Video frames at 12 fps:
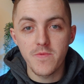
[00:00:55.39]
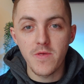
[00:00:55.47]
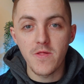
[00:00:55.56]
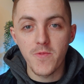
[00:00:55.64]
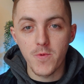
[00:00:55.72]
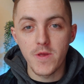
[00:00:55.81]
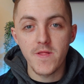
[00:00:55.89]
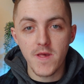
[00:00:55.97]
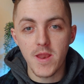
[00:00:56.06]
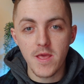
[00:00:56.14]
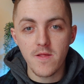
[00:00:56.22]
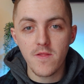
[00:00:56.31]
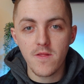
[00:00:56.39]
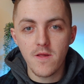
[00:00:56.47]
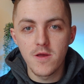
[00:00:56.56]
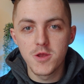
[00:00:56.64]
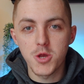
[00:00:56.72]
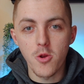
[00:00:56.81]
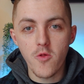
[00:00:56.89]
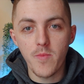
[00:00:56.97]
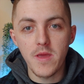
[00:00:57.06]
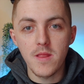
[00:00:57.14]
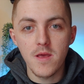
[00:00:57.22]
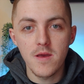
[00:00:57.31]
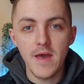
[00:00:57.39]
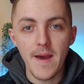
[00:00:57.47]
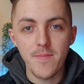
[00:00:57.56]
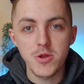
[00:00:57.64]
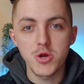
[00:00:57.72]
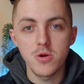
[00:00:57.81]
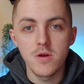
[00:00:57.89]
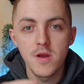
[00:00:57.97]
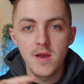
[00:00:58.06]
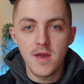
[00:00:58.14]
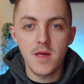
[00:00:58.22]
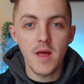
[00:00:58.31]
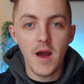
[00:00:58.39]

of these 3 settings, shutter speed, aperture, and